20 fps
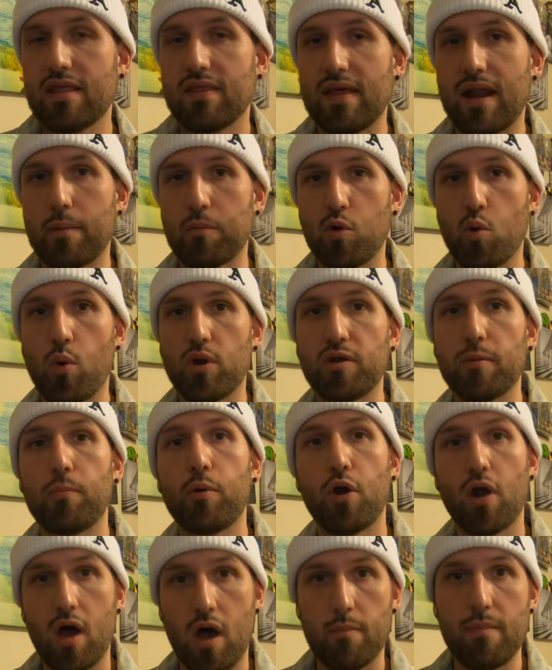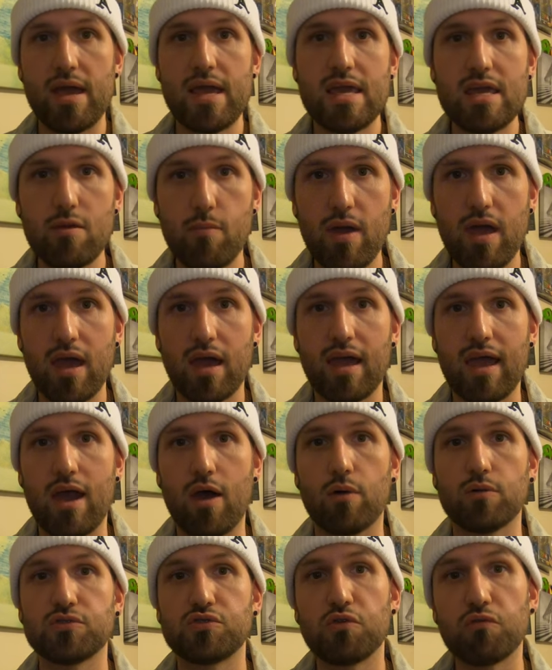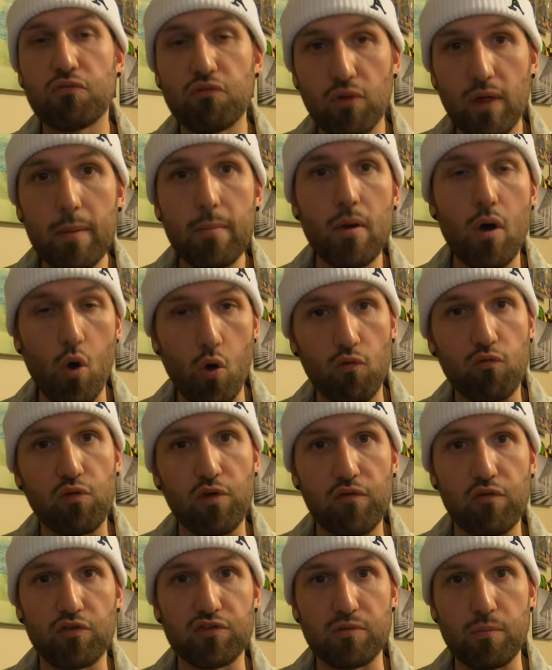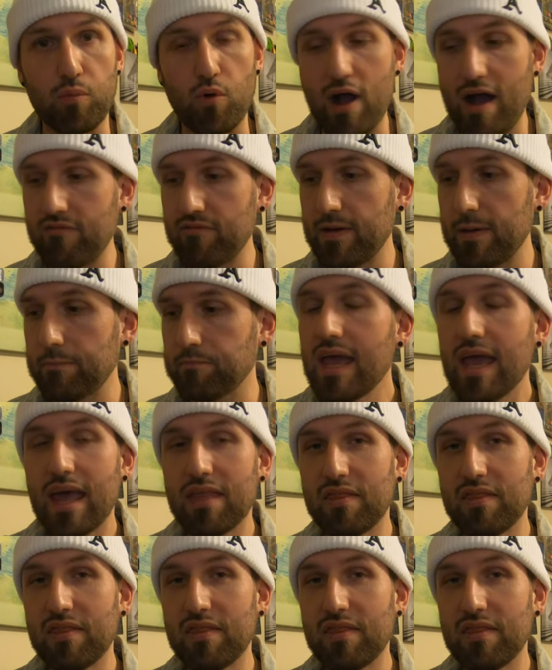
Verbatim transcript: that I'm going to put on my eBay account to flip, hopefully for some profit.